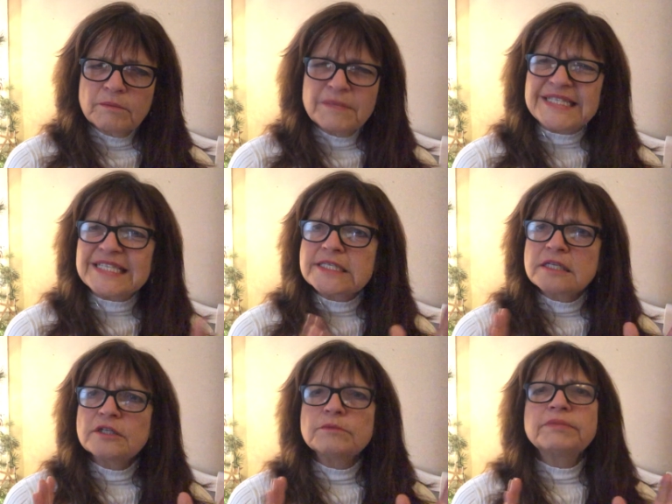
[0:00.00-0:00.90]

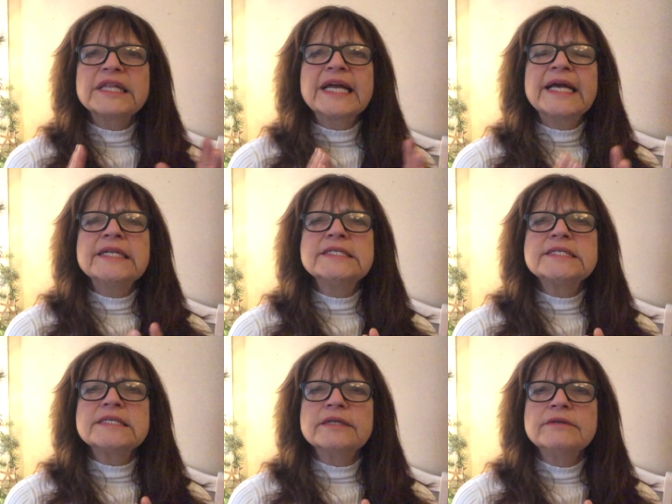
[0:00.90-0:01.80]
medicinal
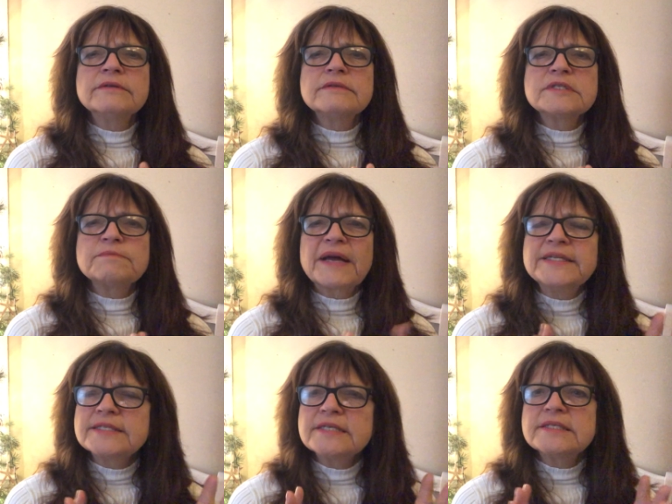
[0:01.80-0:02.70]
plants and
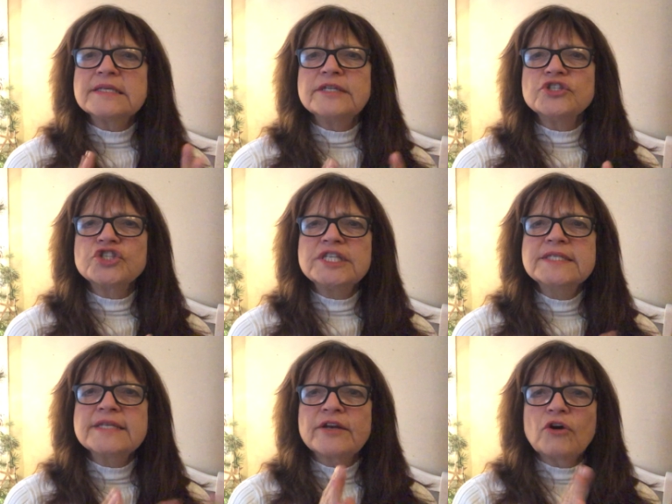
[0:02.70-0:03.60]
spices, and she
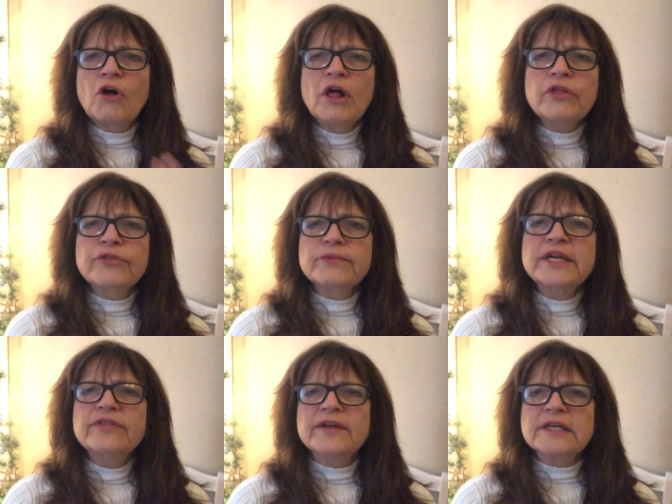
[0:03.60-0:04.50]
said all
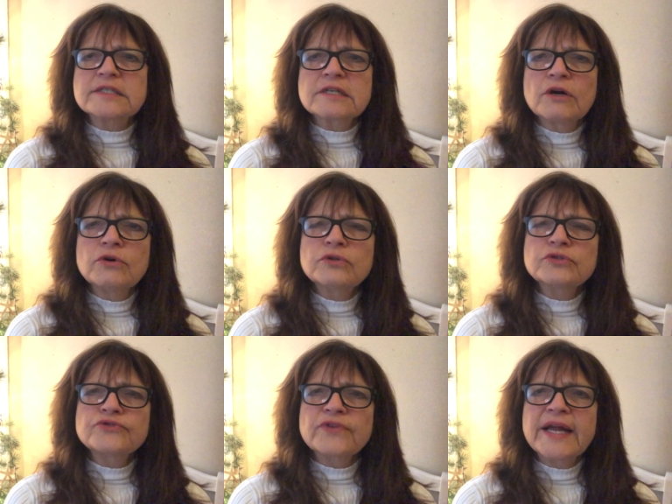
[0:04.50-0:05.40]
three things
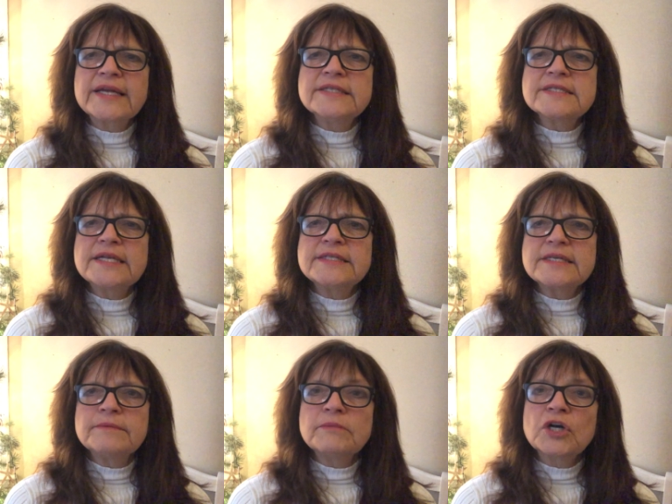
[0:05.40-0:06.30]
gold, frankincense,
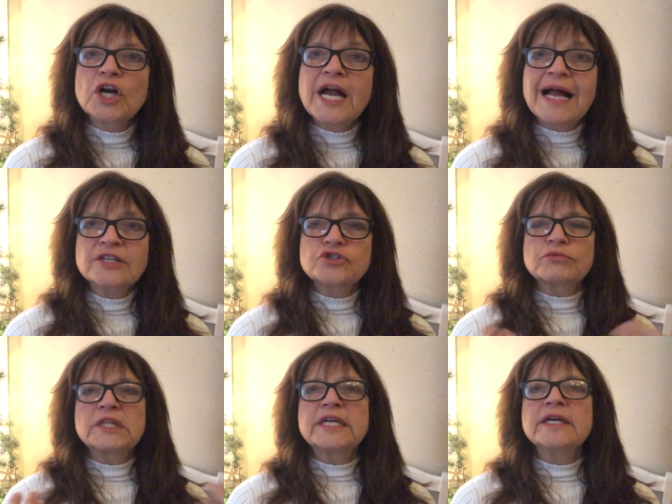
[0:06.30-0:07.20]
and myrrh
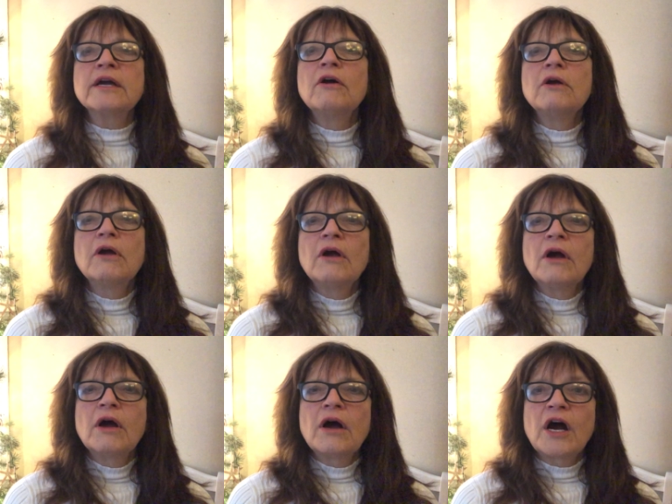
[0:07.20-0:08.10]
actually
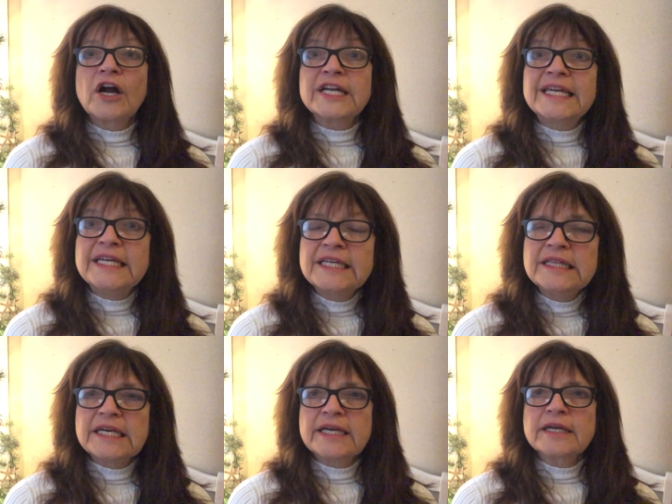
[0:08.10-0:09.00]
are
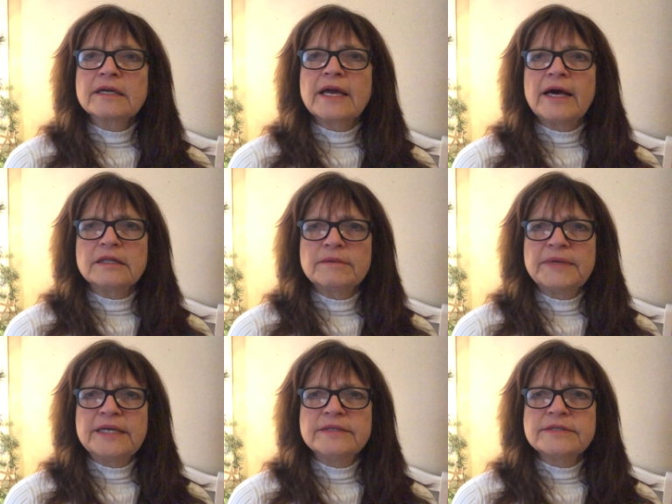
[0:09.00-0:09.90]
healing
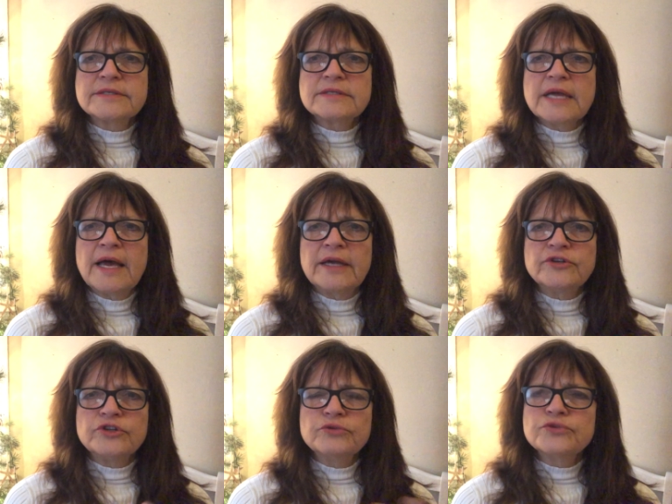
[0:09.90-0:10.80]
elements
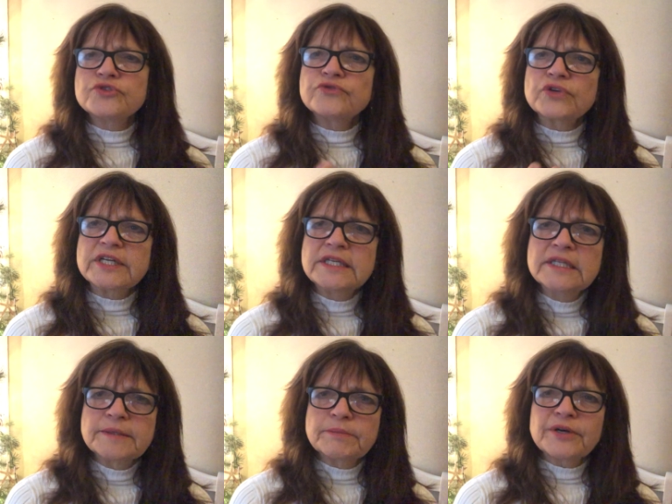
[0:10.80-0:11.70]
and used for
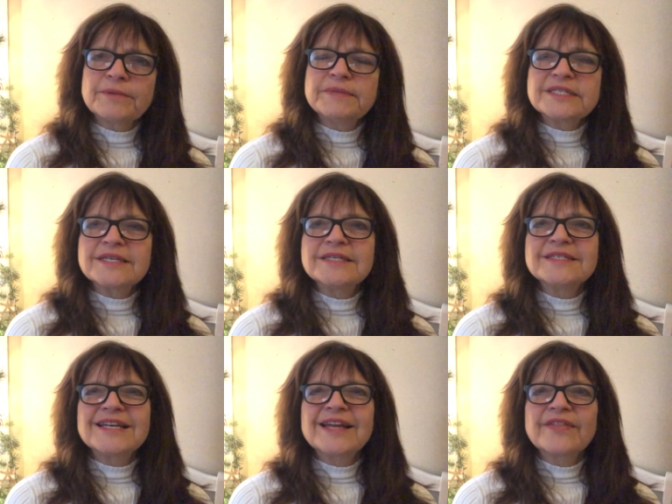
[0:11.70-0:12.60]
healing
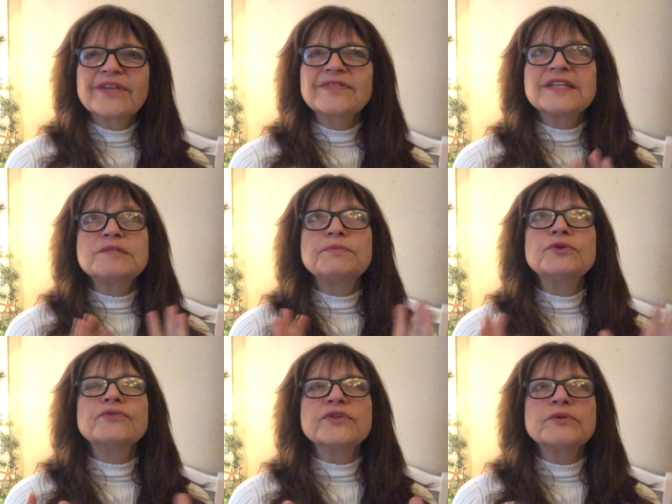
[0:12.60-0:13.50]
purposes. And I think that's
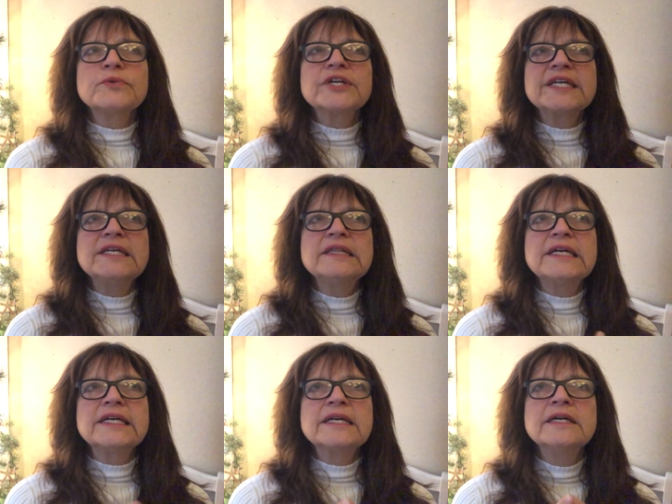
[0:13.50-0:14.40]
beautiful. The word
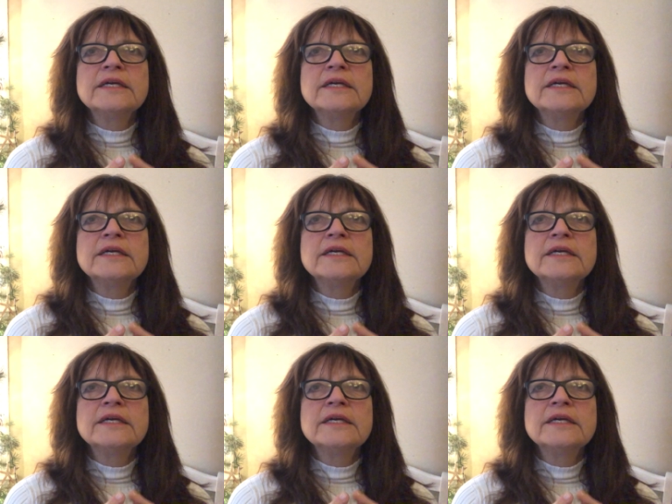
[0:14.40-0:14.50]
healing